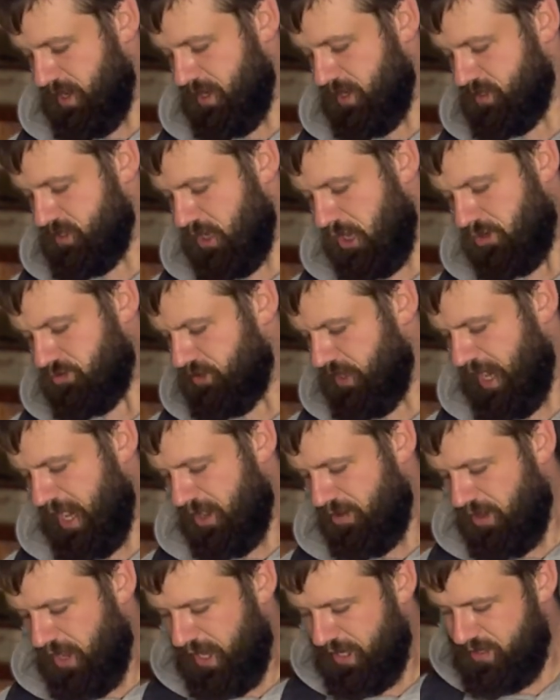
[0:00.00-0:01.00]
years old
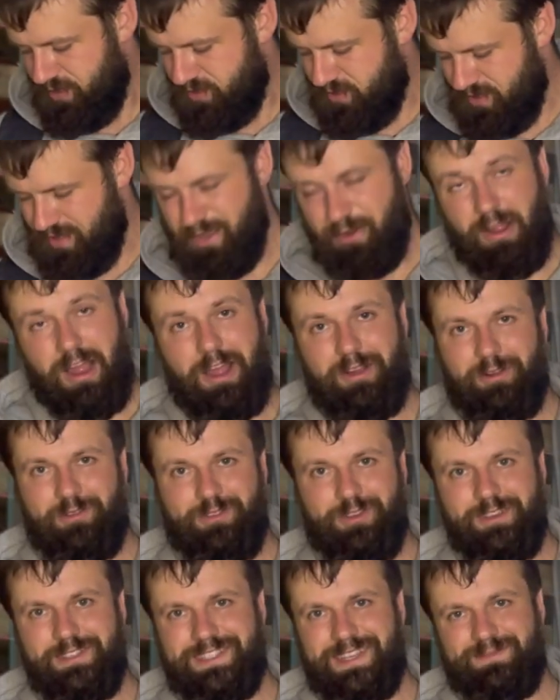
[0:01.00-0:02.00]
now, and there are
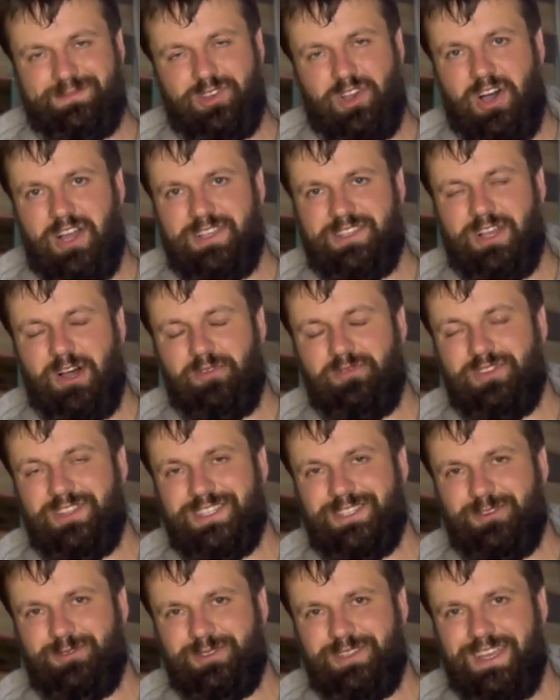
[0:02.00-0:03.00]
reviews that Ty's holding this
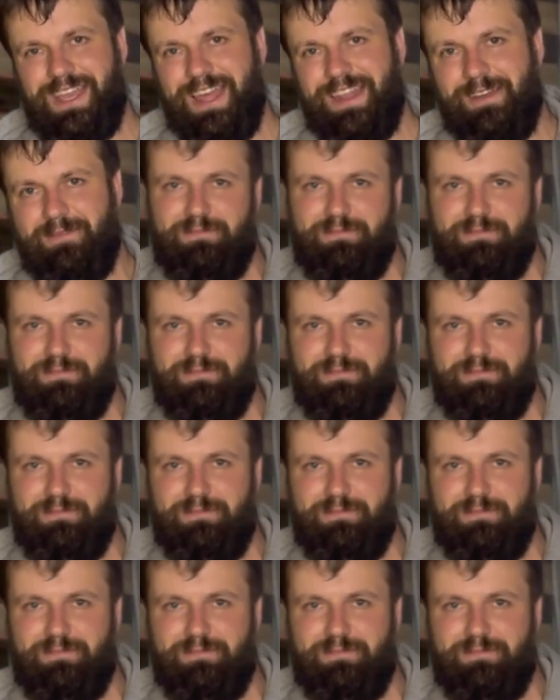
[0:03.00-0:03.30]
all together,